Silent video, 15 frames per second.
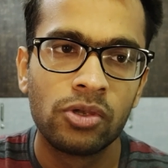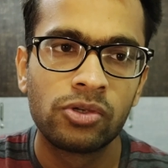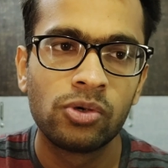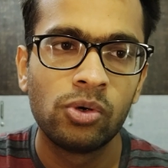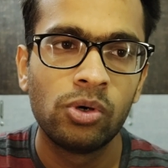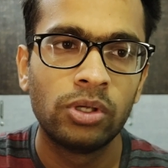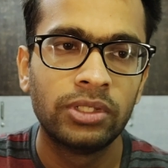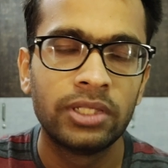
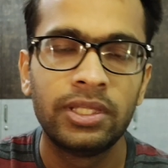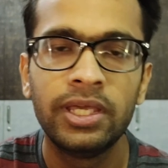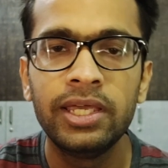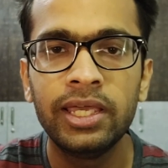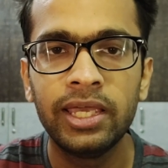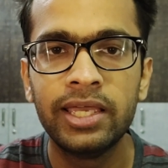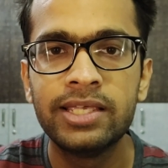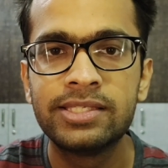So the
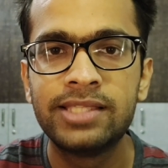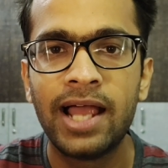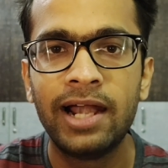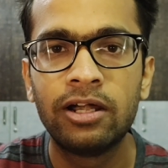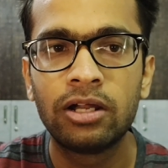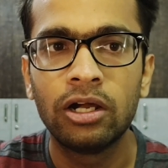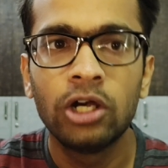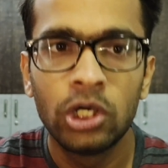thing is
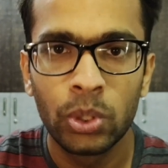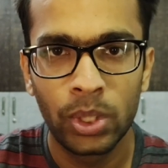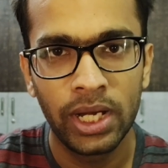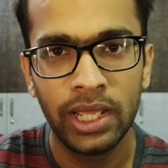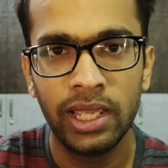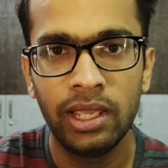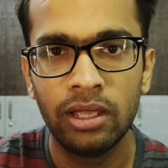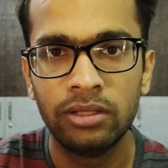that
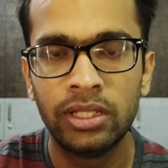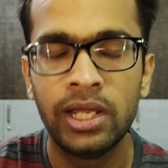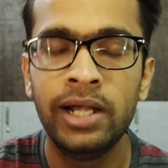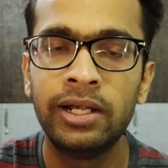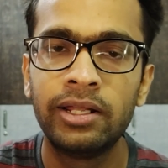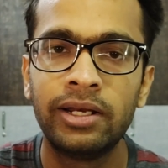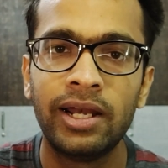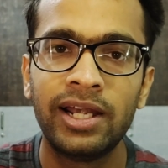today the
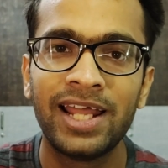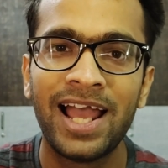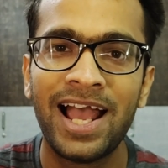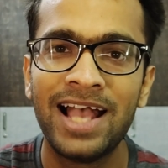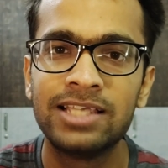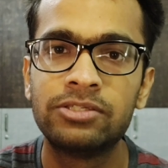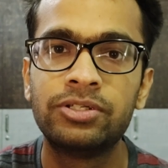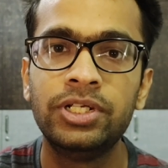internet
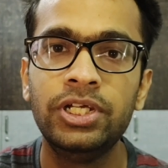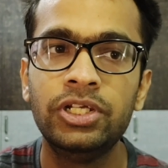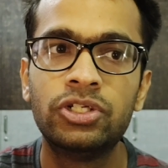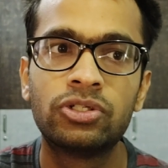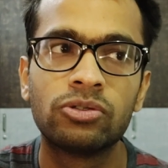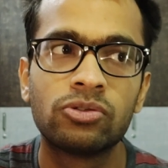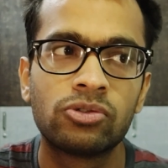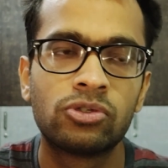has
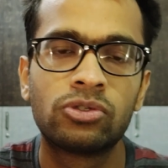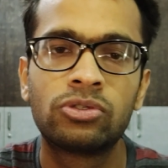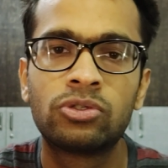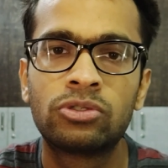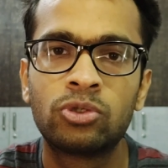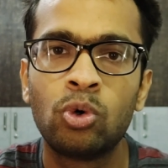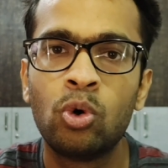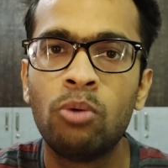reached
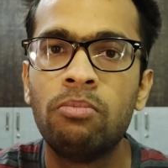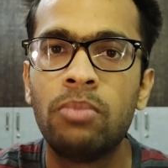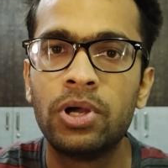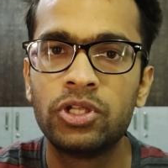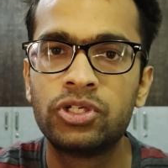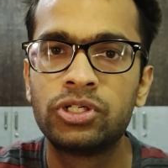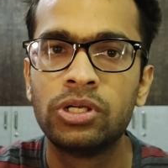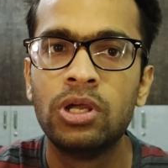so
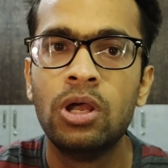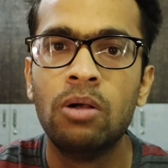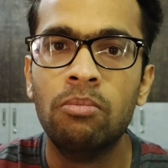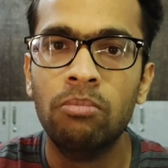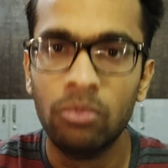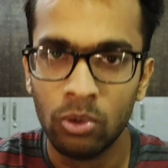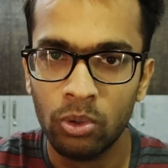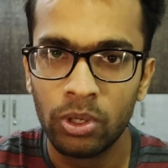much
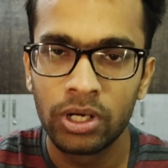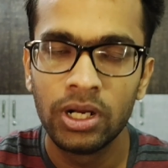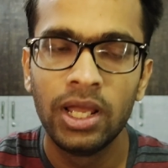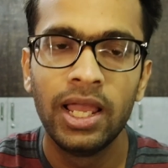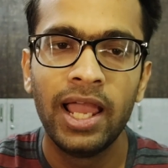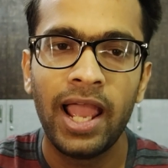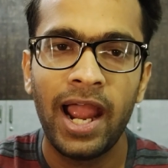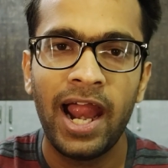more
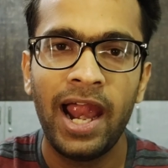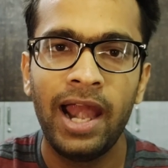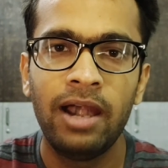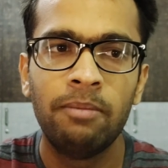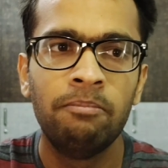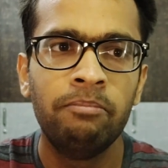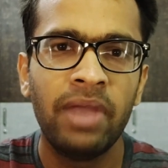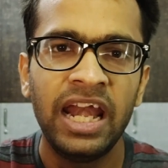
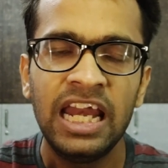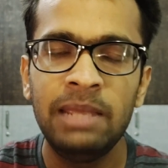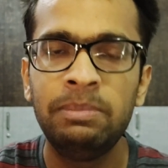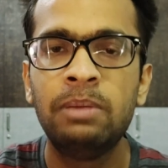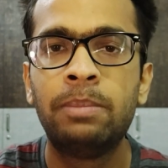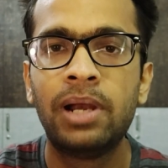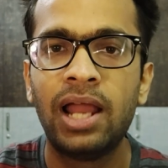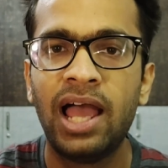and many
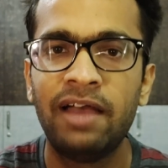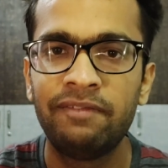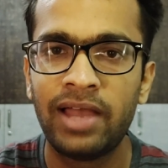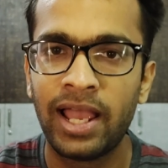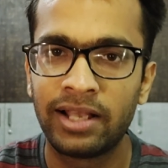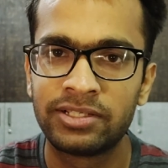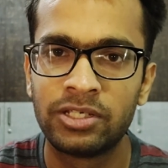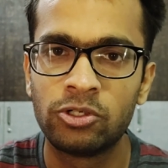people have
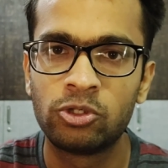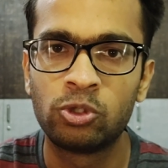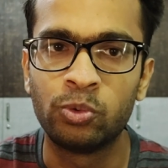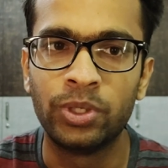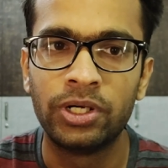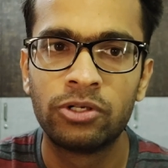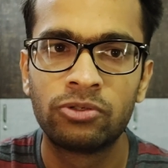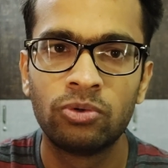access
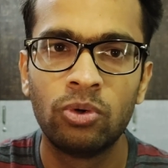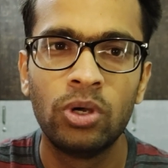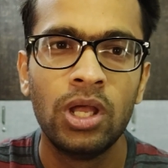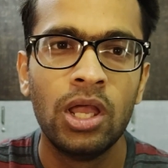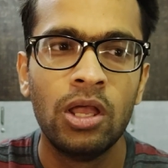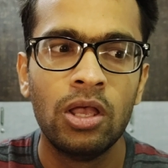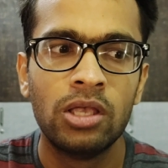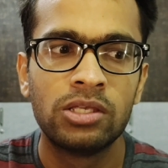to it. So
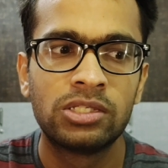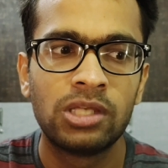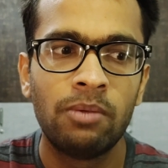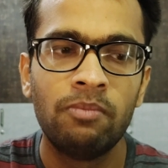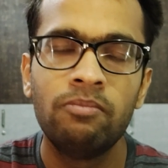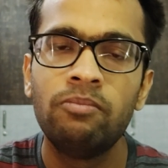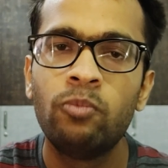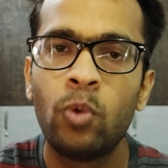
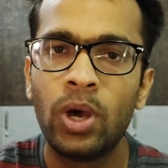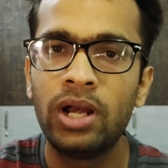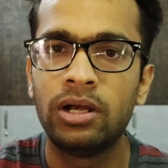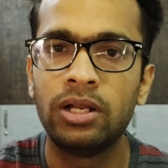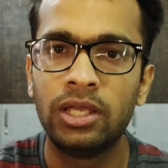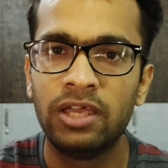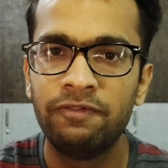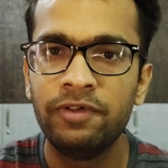
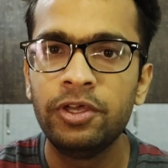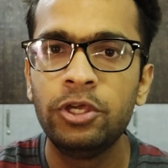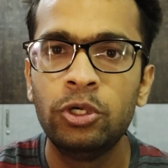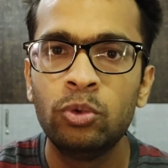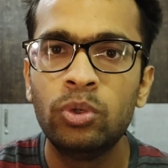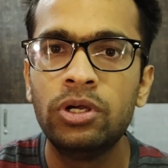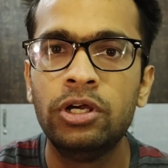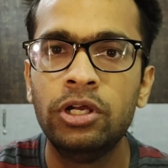someone giving
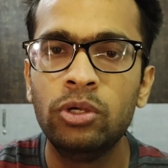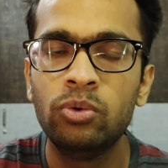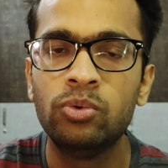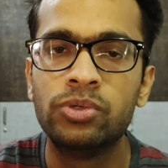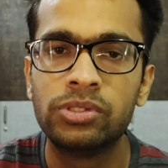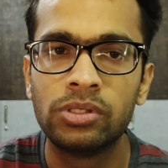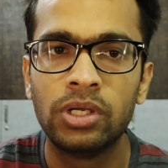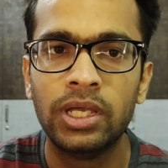you a
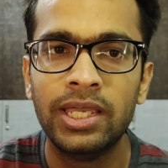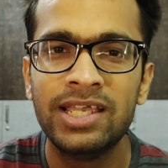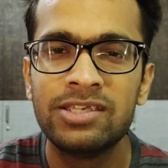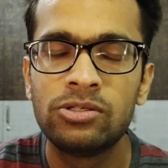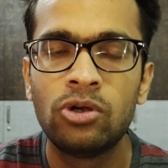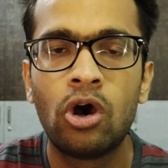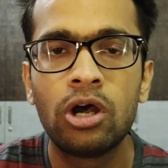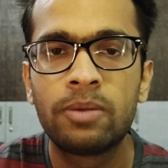news is
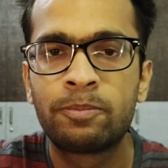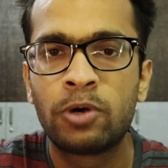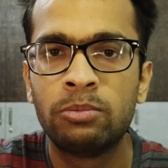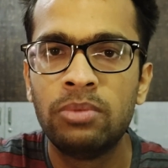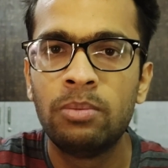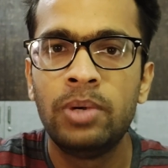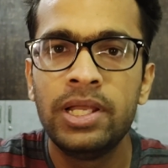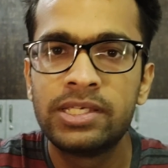not
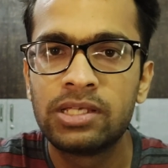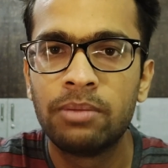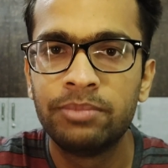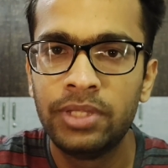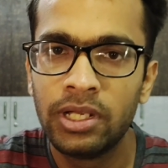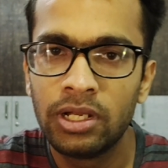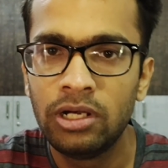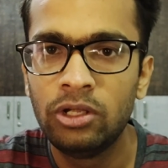probably
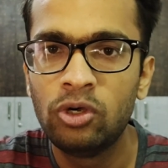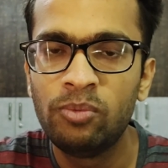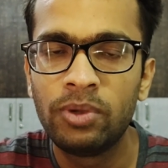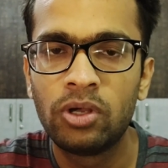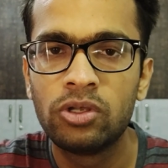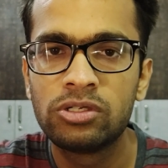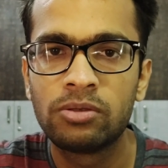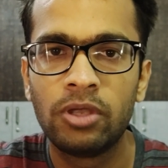something new,
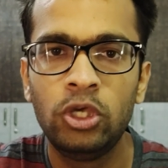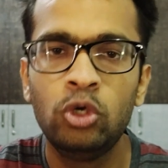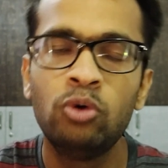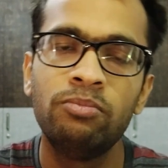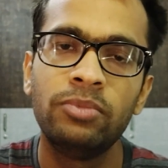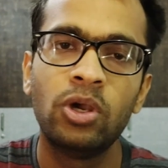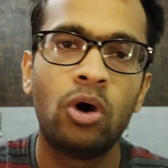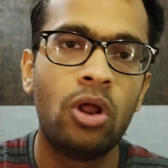because you
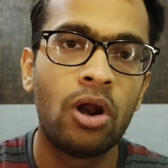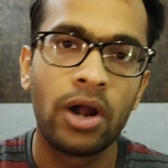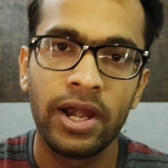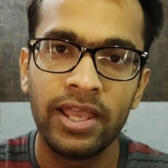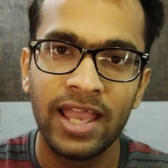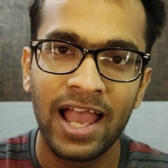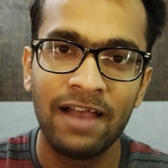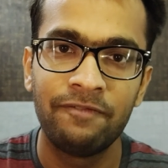may
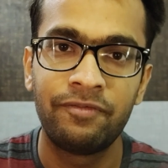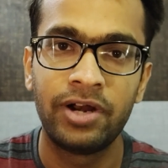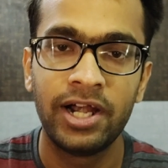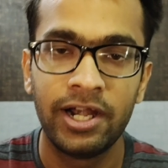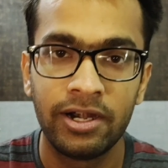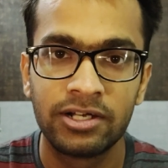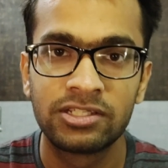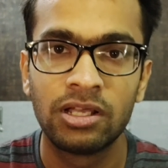already have
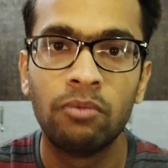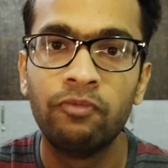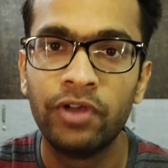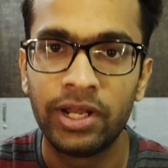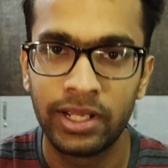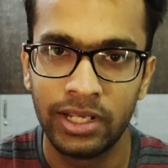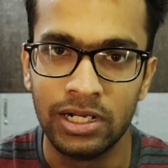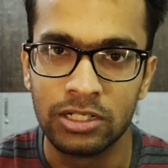read it
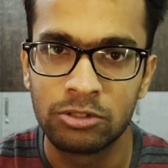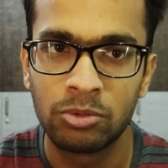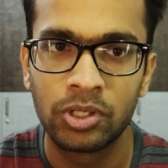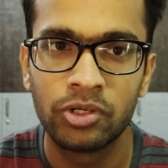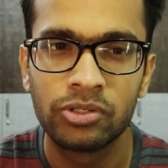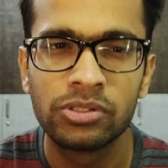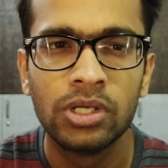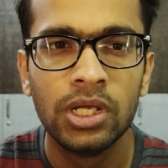somewhere else,
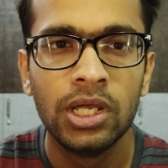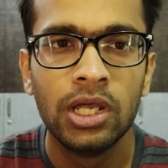because